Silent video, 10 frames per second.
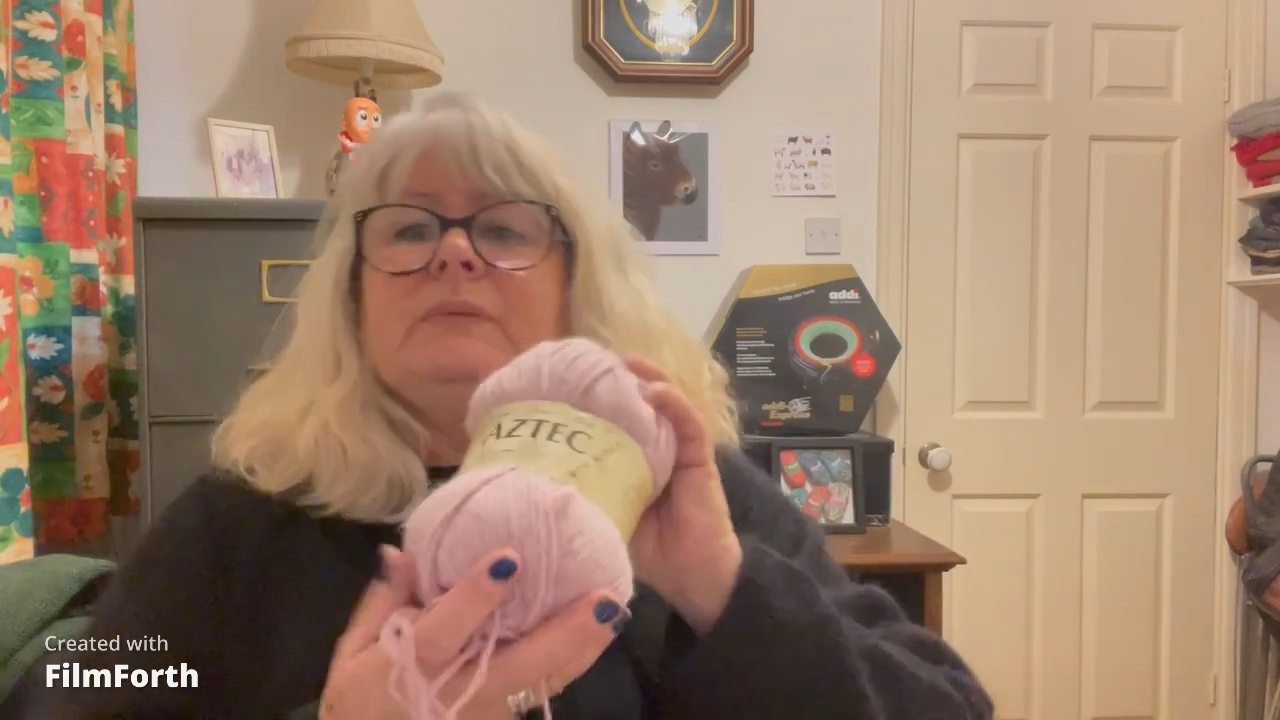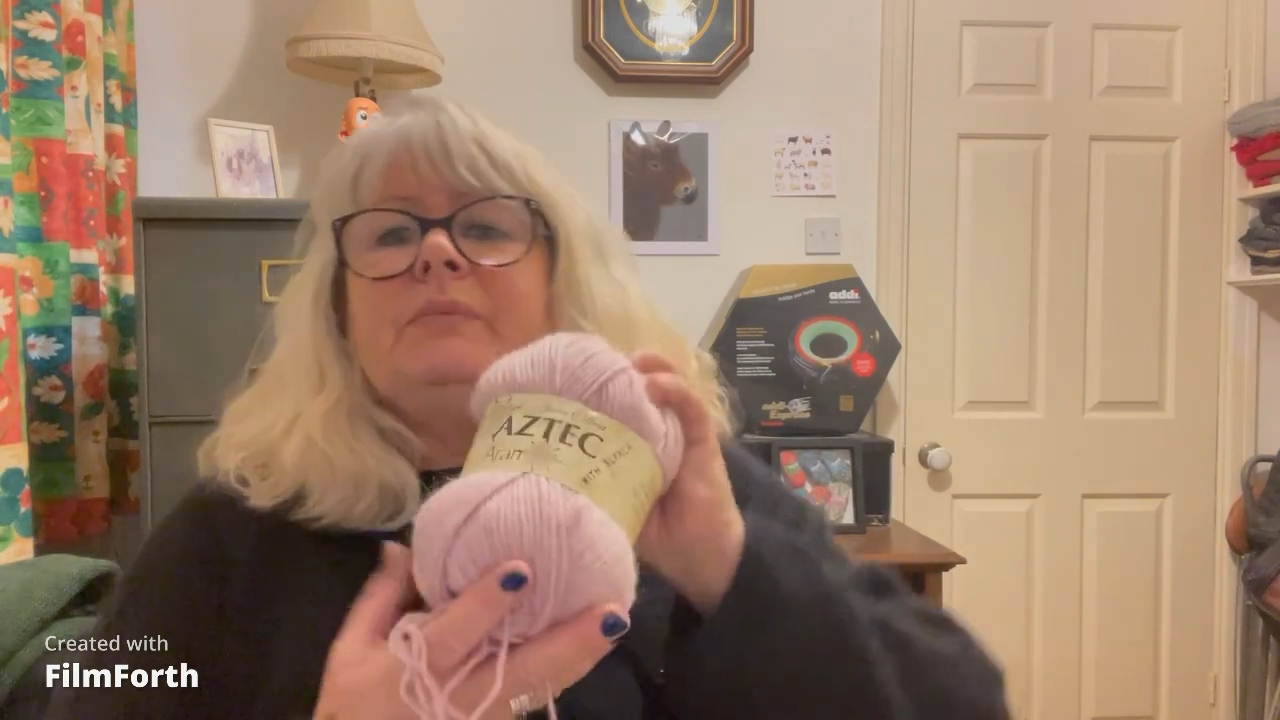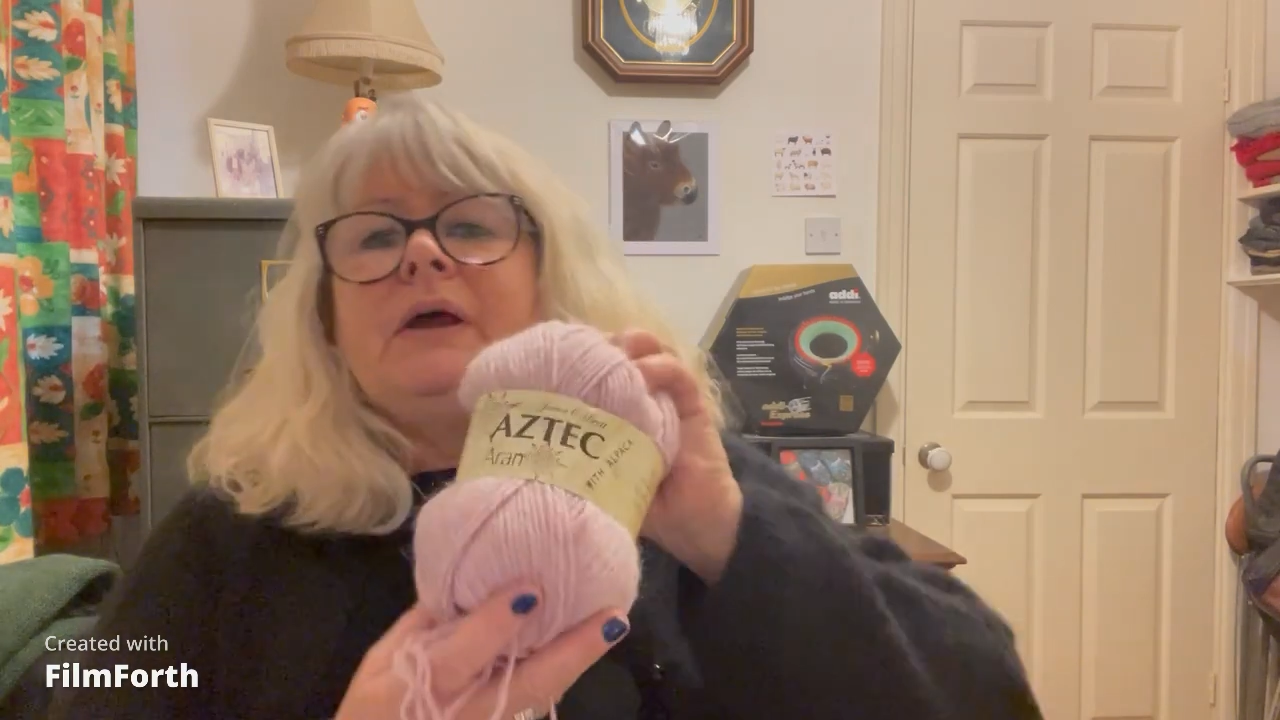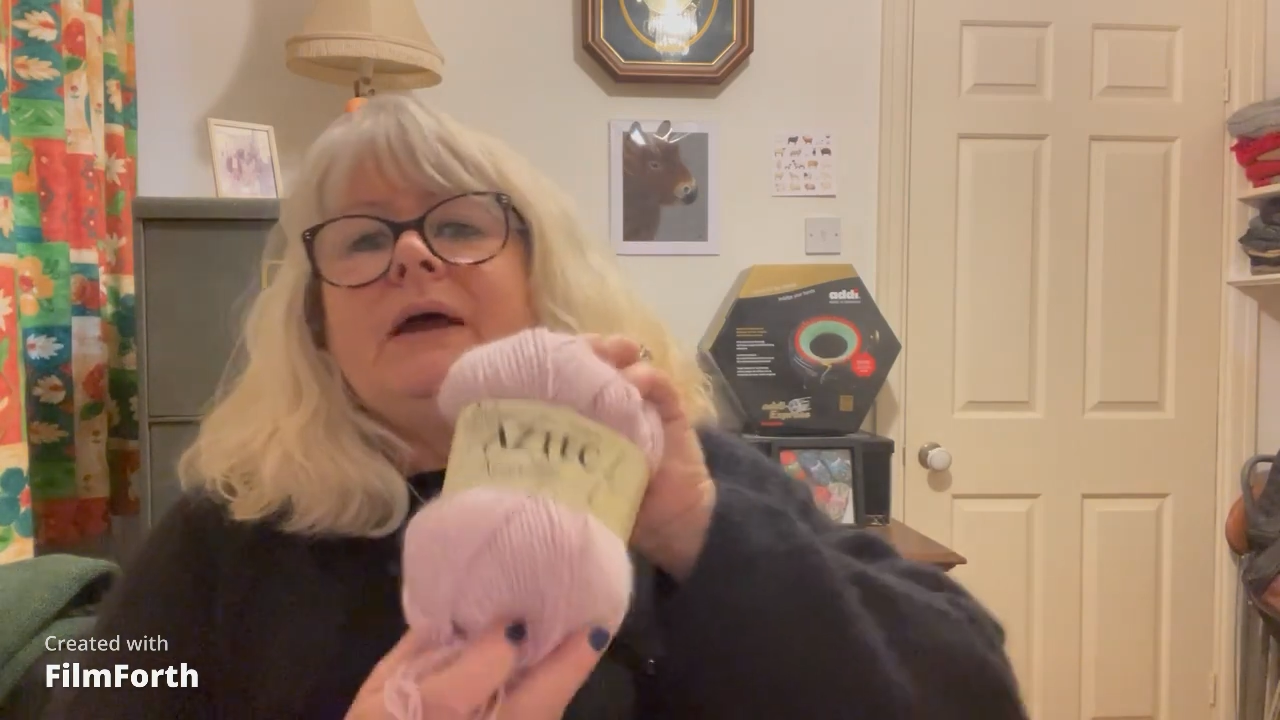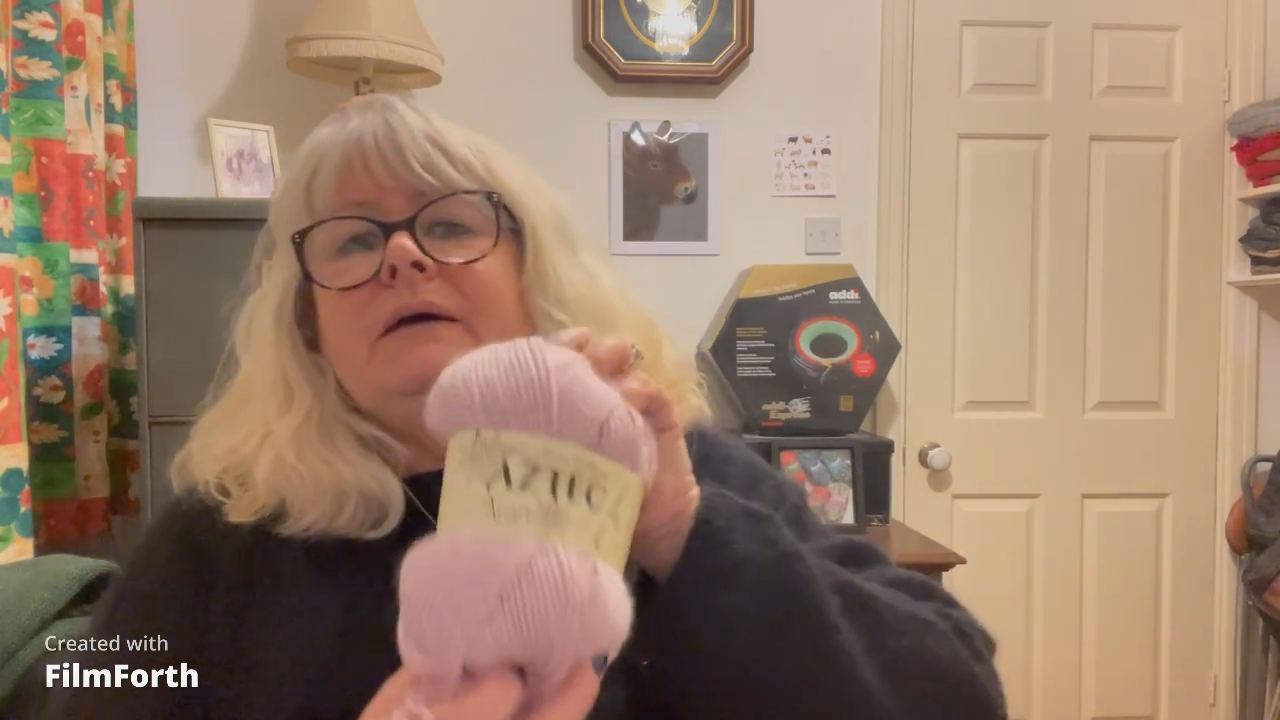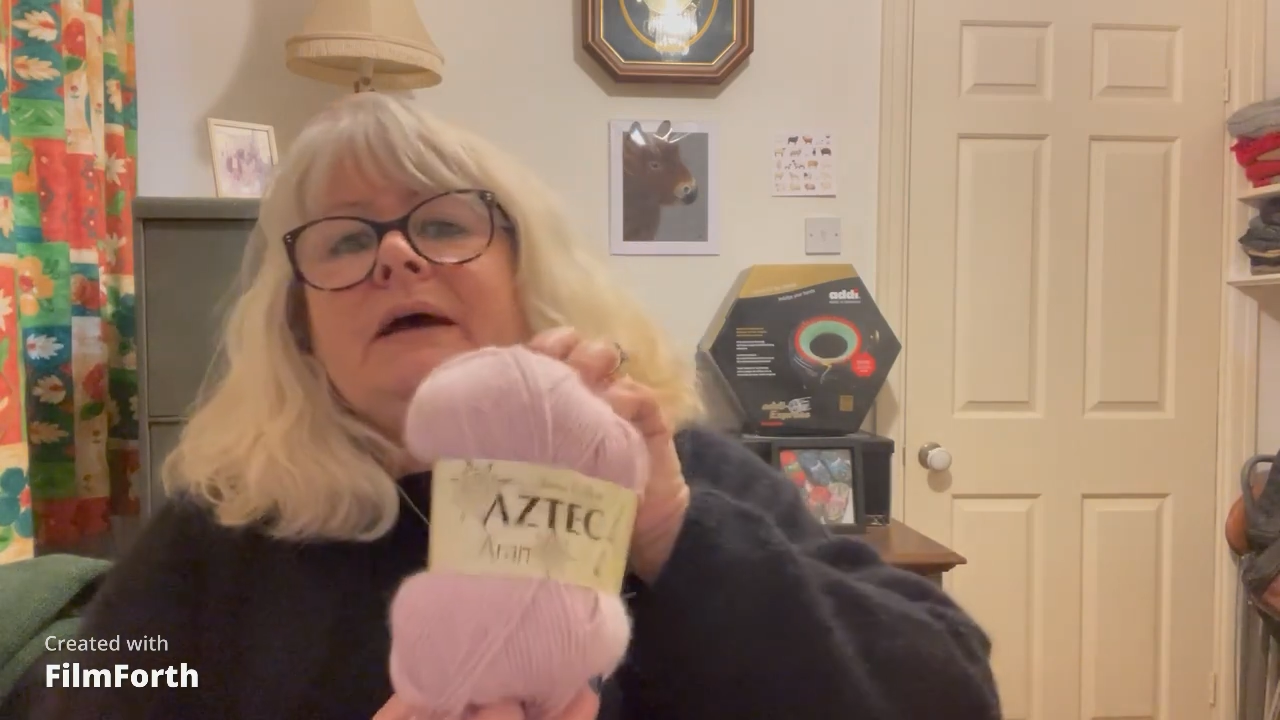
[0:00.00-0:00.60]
Bret